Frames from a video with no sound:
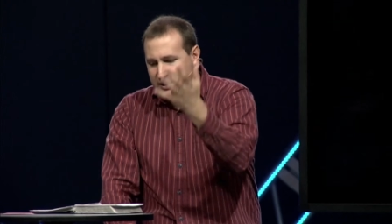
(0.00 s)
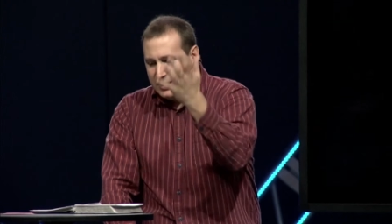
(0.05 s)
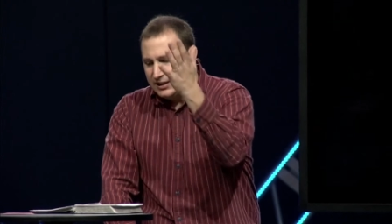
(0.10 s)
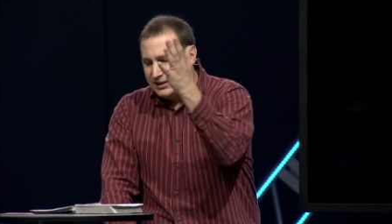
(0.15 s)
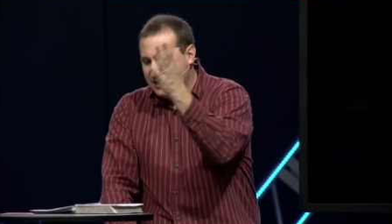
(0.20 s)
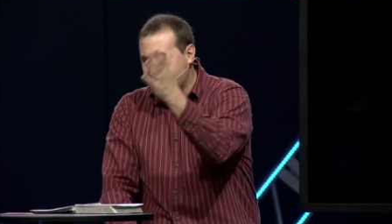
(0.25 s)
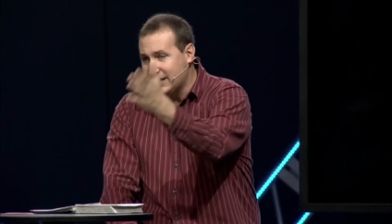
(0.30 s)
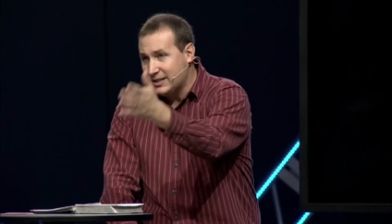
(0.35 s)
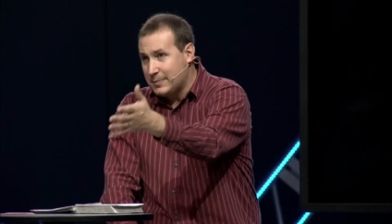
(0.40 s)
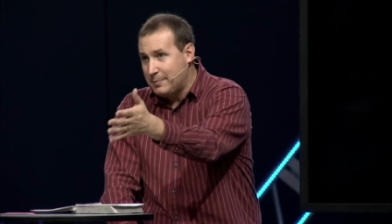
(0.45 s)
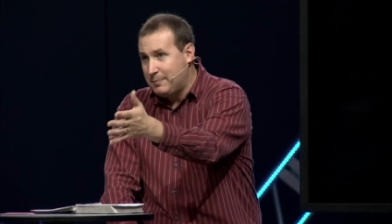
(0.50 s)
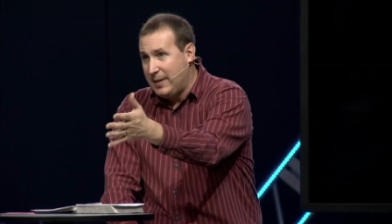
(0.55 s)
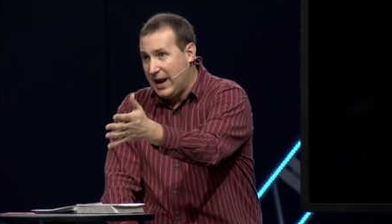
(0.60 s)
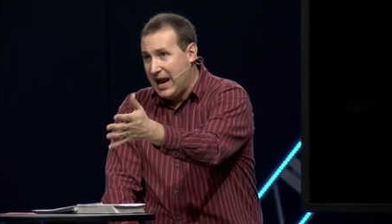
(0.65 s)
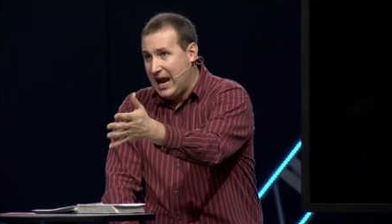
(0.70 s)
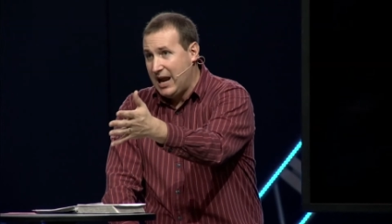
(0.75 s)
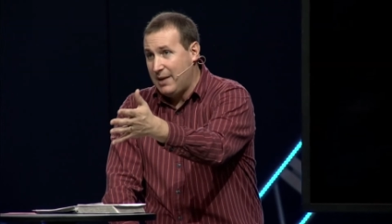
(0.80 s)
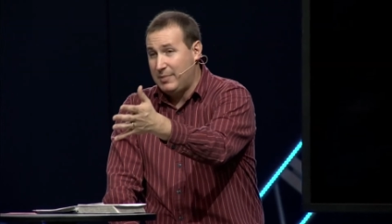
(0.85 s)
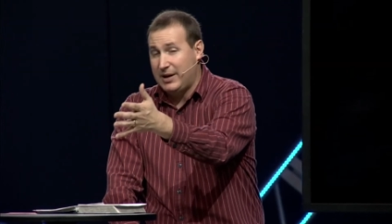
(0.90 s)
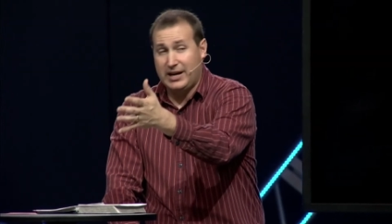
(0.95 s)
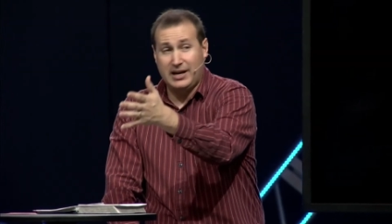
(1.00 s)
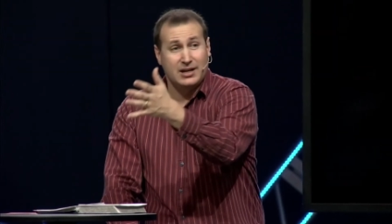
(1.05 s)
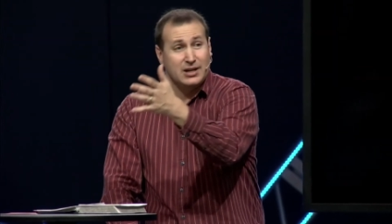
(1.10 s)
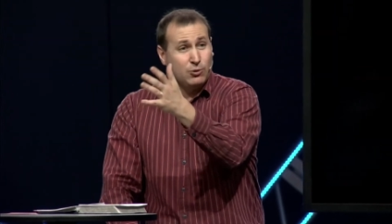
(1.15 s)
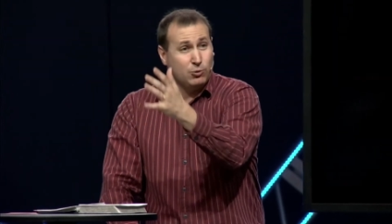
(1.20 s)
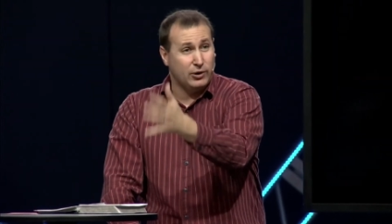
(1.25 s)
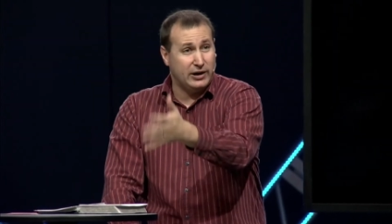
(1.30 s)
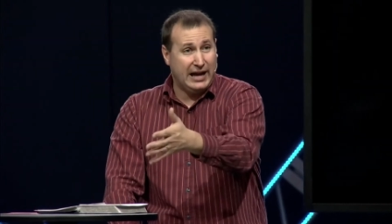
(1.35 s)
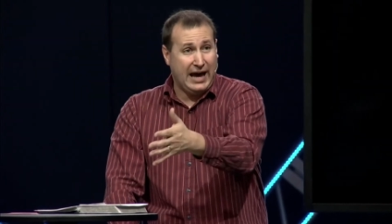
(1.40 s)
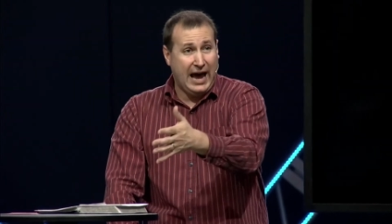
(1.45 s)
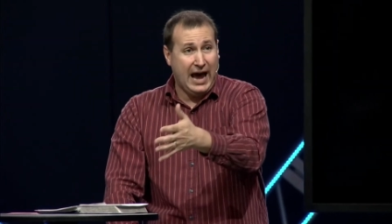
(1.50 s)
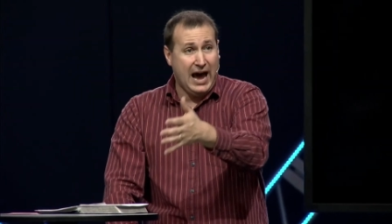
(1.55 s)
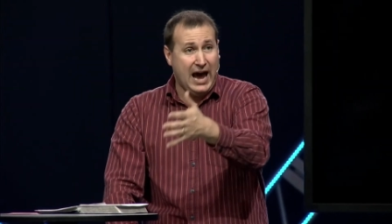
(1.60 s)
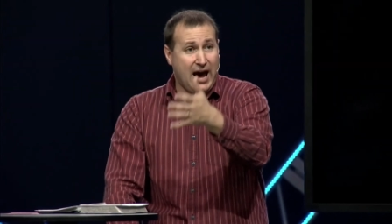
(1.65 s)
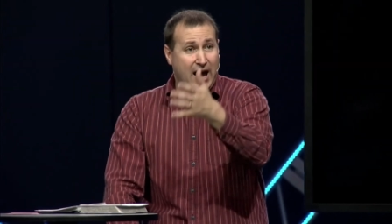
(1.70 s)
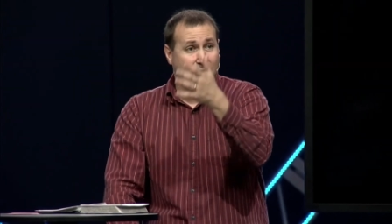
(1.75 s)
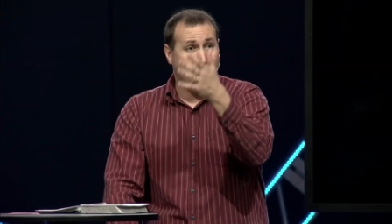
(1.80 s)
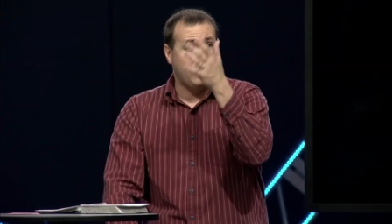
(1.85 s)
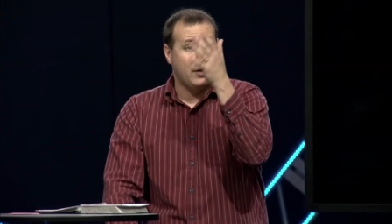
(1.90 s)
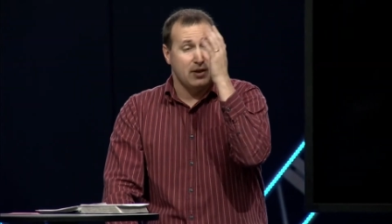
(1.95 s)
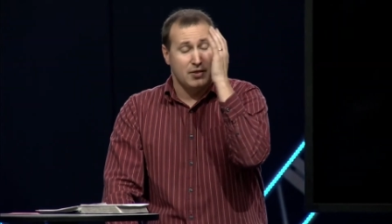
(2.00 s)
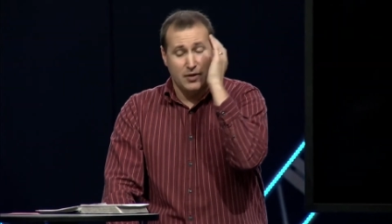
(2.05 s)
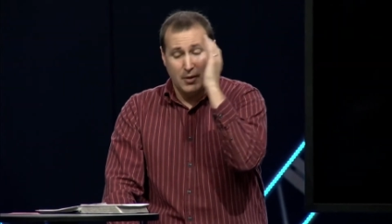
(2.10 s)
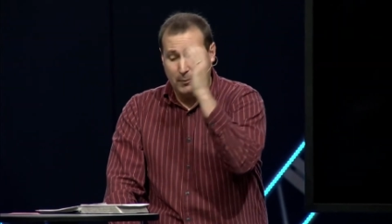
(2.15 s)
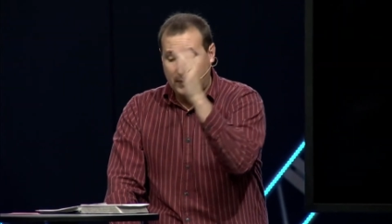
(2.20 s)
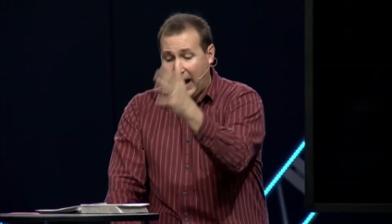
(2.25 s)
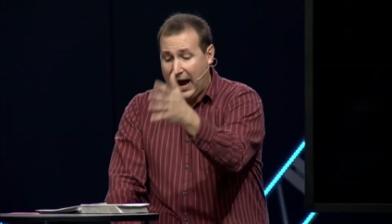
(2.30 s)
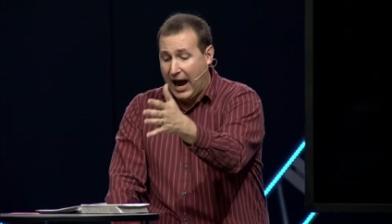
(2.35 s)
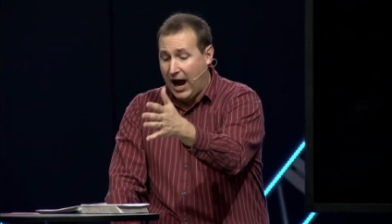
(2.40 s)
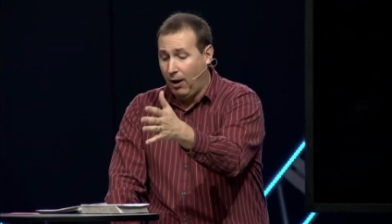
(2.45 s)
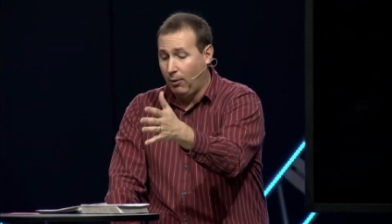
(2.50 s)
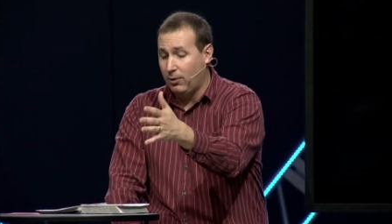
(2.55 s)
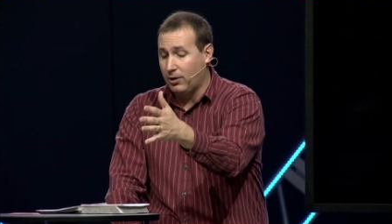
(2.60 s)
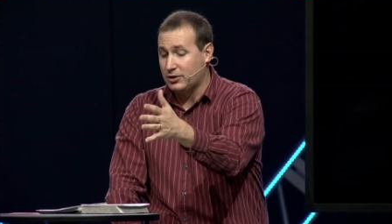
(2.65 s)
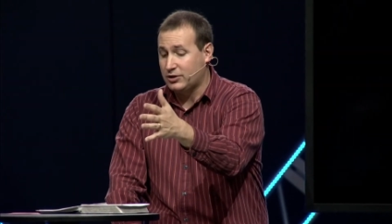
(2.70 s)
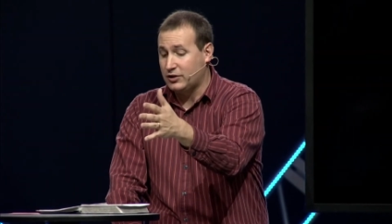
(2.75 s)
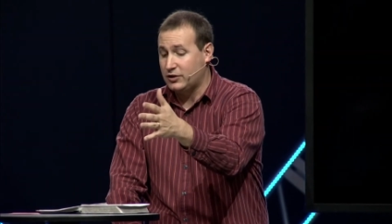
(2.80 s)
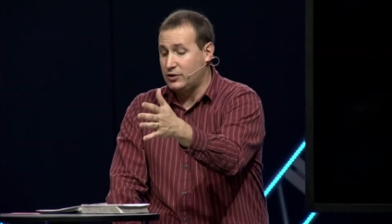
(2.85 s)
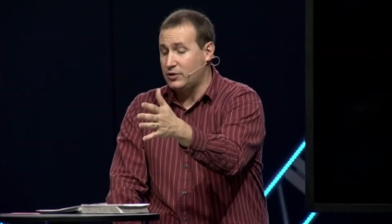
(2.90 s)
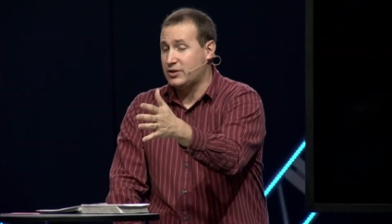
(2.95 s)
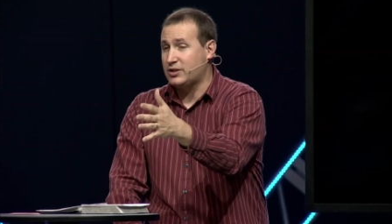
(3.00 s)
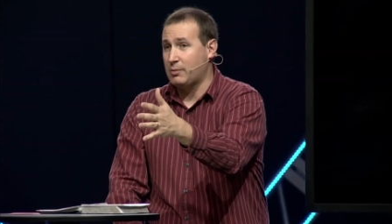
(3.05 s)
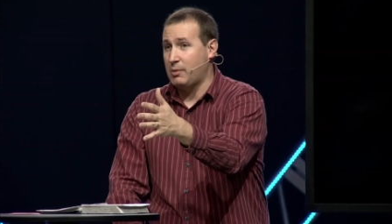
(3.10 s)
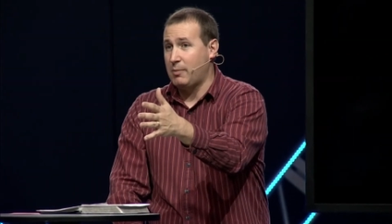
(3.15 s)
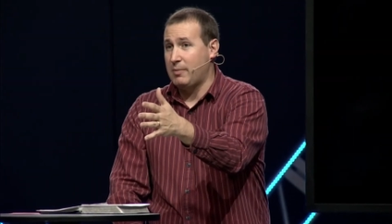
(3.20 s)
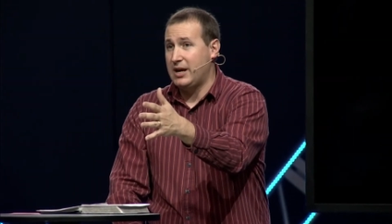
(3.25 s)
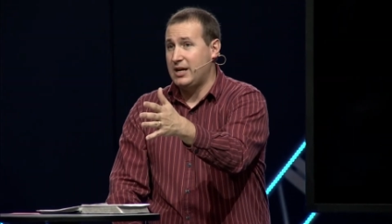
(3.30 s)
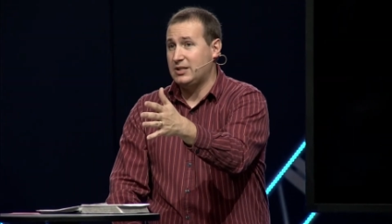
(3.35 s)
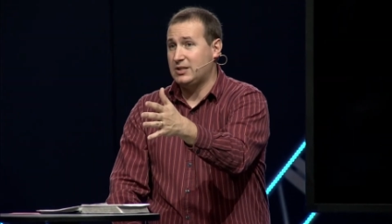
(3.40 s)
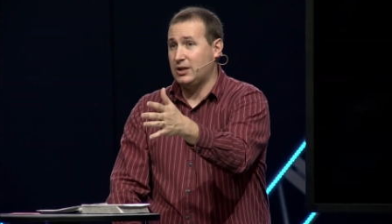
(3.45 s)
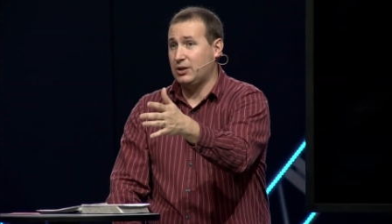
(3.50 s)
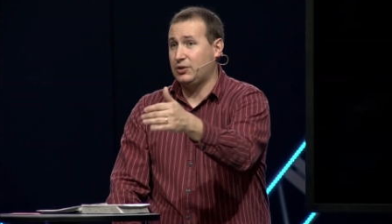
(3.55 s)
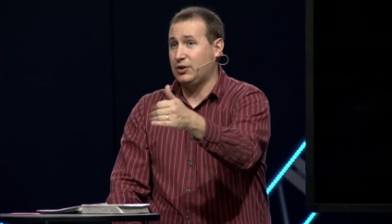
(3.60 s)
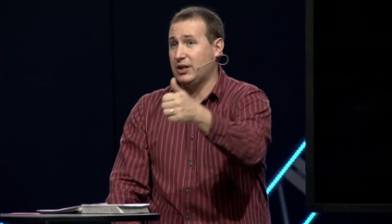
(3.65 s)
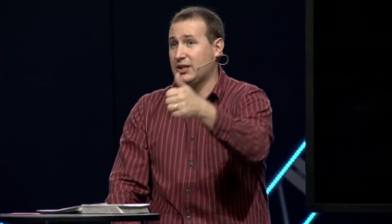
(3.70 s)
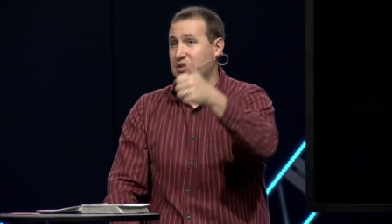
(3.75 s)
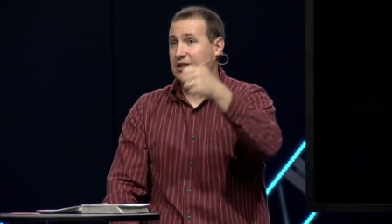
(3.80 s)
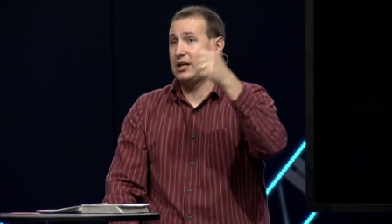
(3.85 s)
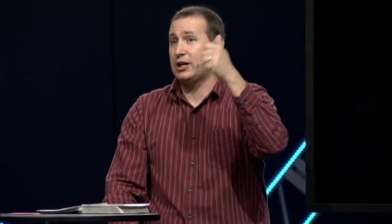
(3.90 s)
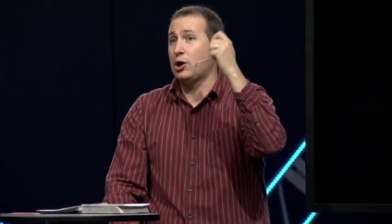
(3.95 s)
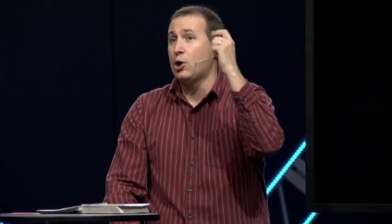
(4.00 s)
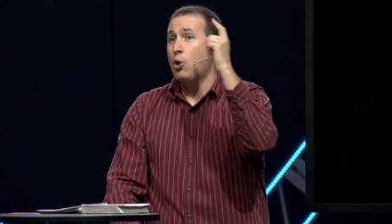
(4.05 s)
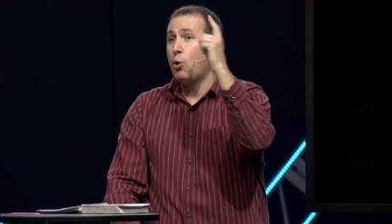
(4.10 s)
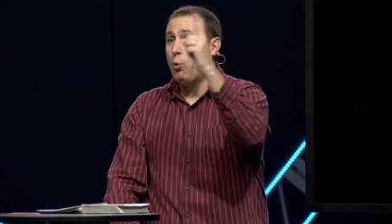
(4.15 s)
that this baby would have the power to do some amazing things like